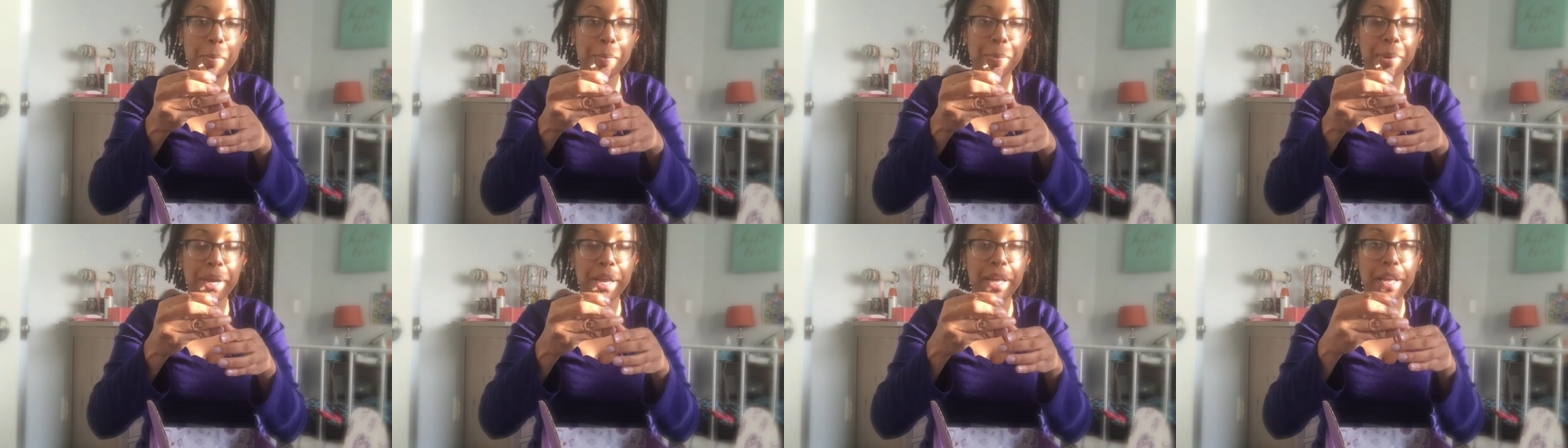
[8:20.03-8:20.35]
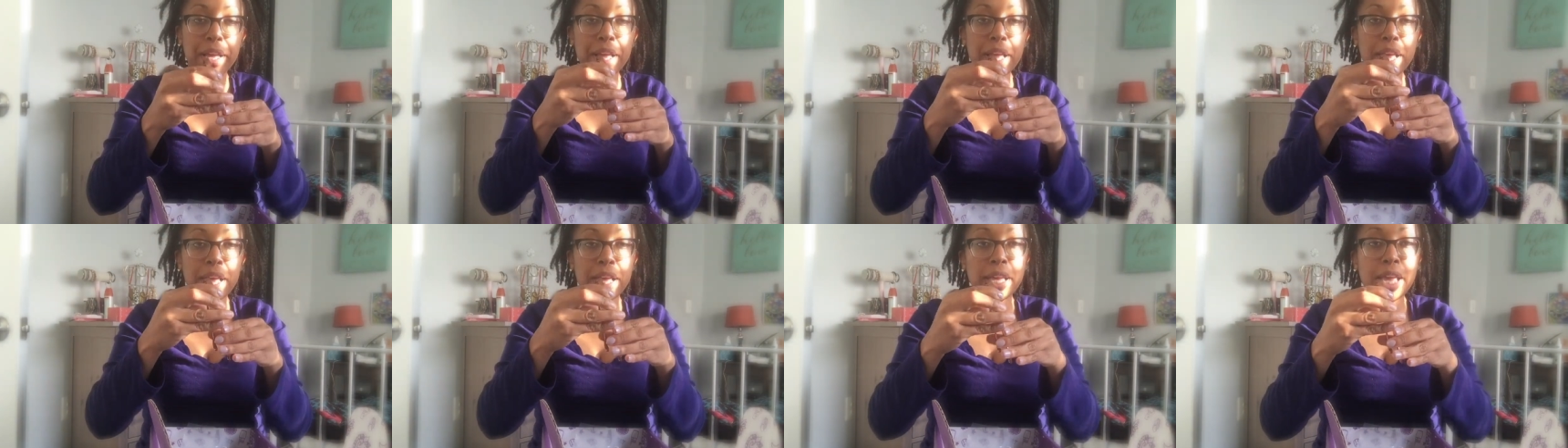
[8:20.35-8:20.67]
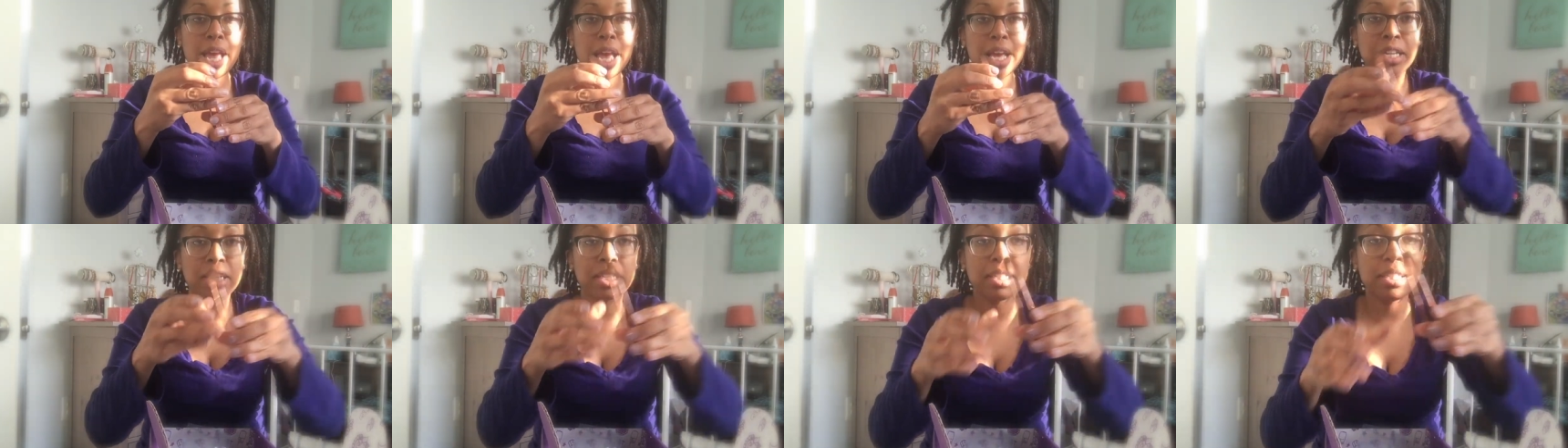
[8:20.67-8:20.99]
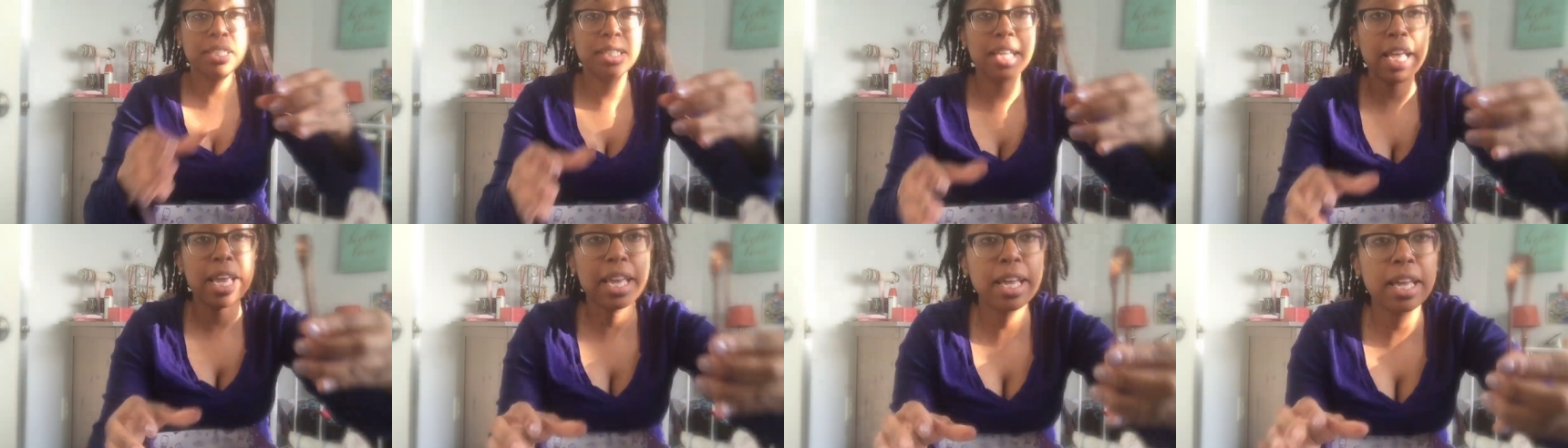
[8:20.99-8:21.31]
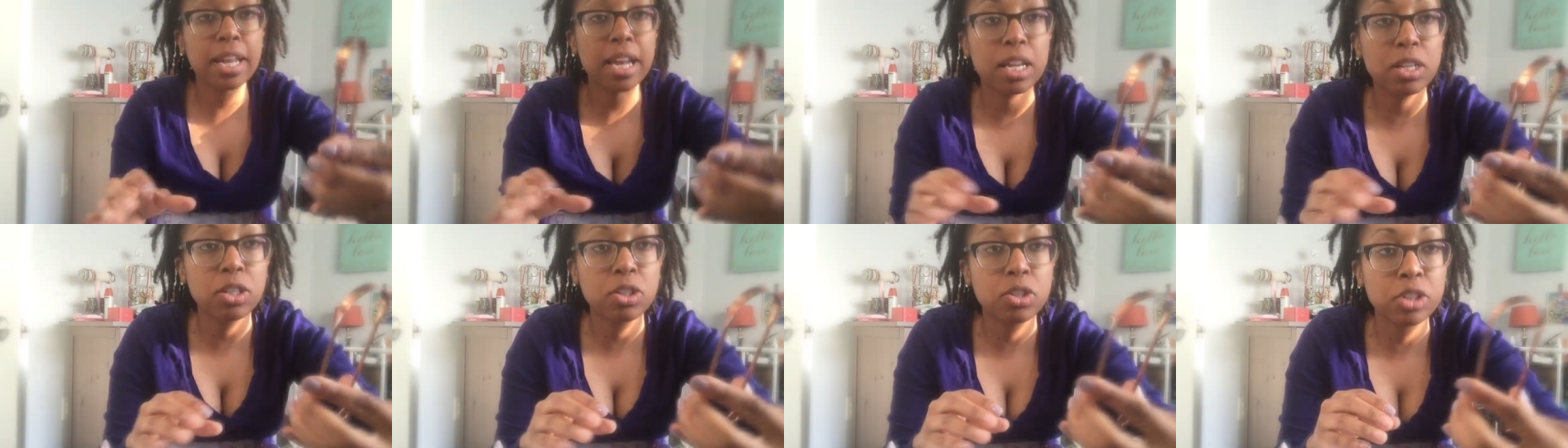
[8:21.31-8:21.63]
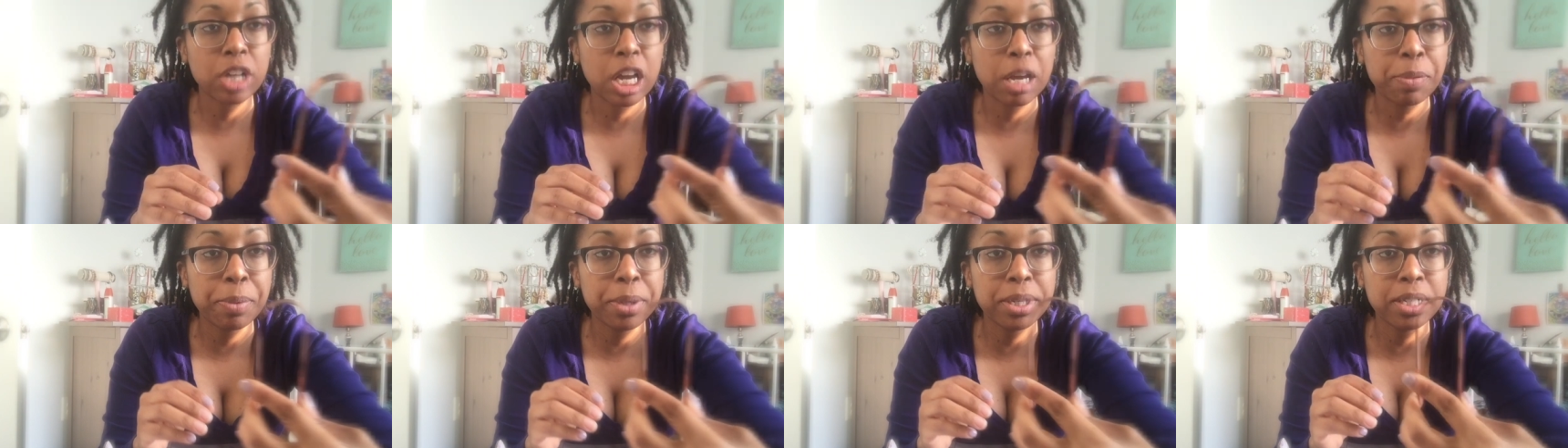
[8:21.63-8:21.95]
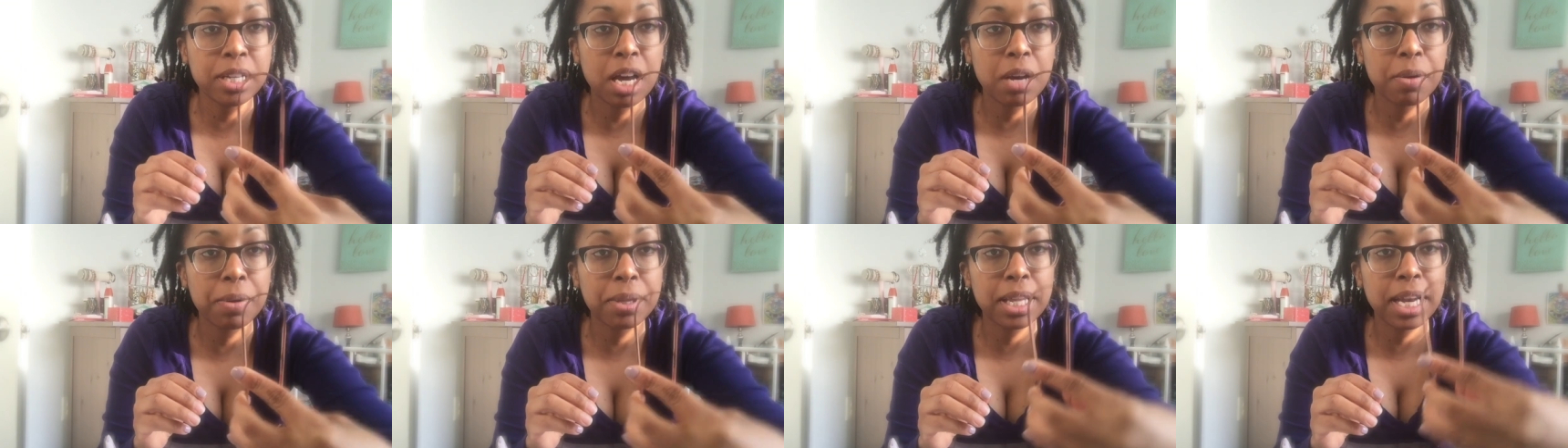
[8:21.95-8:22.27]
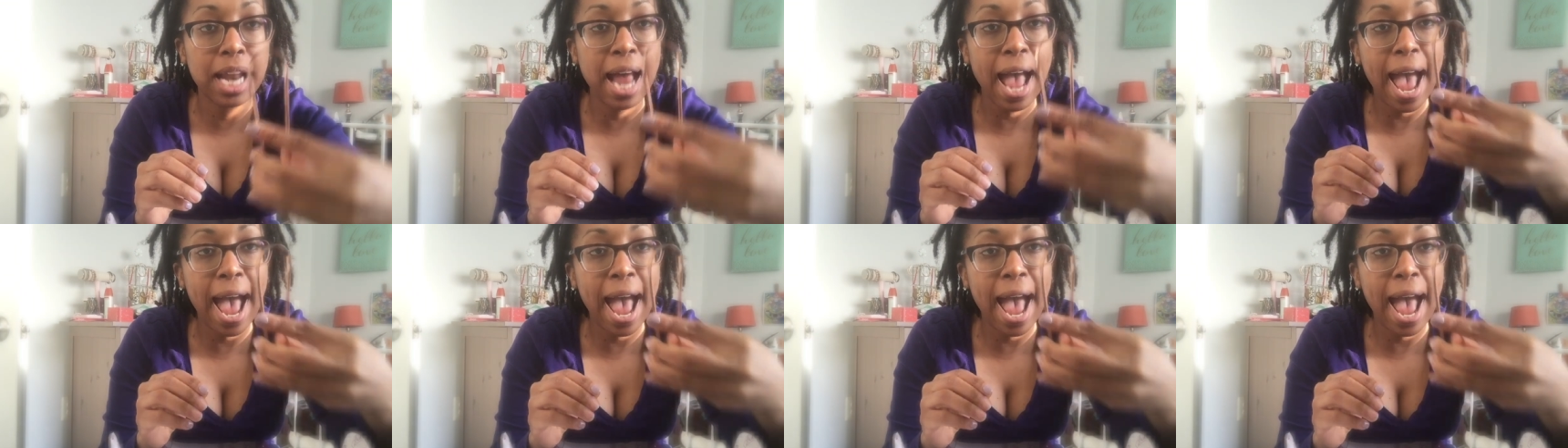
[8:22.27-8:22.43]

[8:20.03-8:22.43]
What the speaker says: but yeah, you just take it and you scrape your tongue with it.